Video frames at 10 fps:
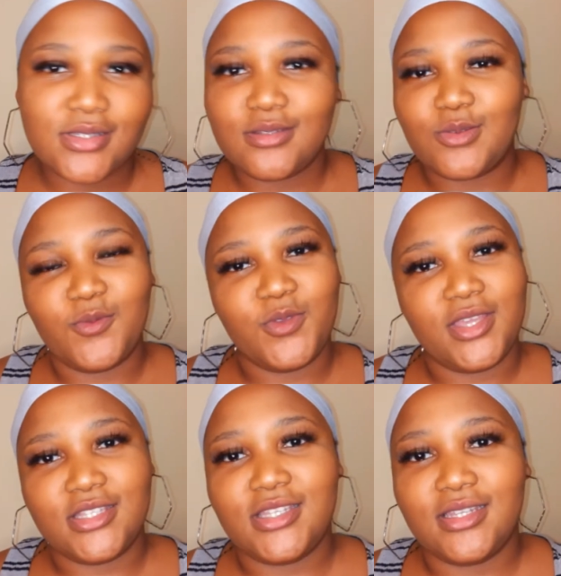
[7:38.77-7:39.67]
don't
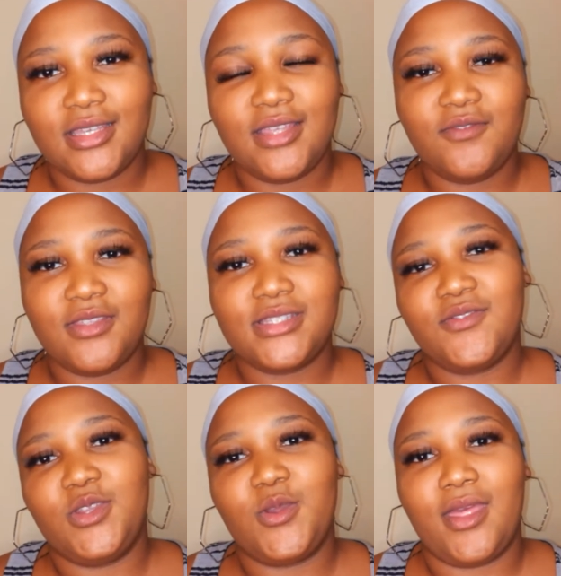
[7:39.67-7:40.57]
forget to give this
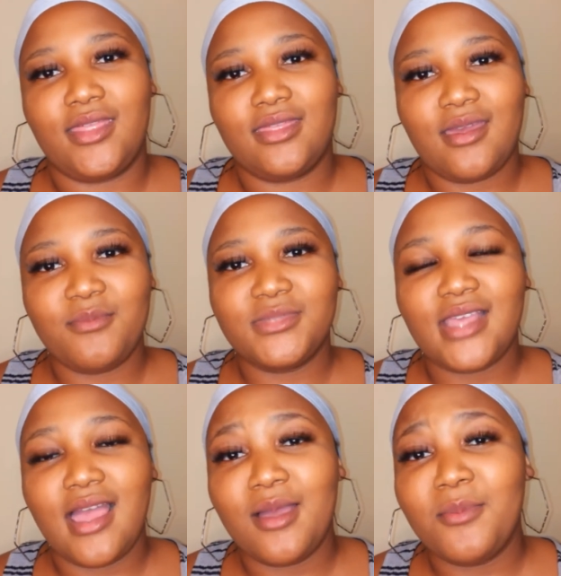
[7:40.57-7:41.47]
video a thumbs
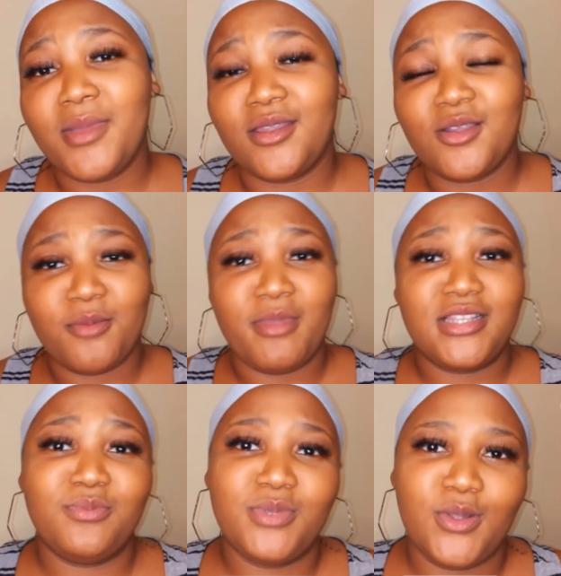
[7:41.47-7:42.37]
up and a
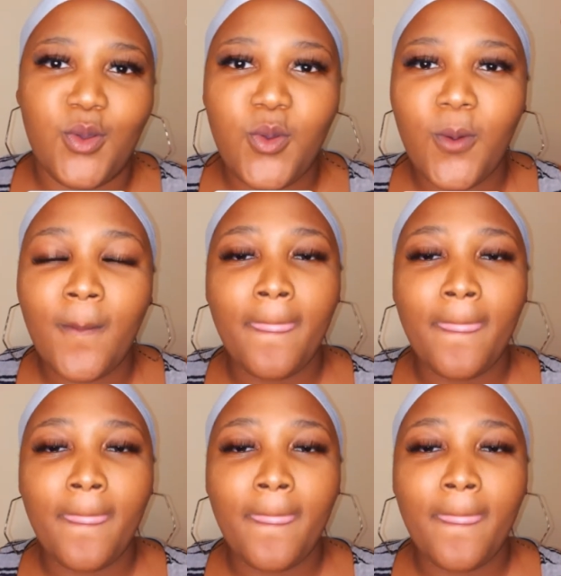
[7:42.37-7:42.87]
comment below.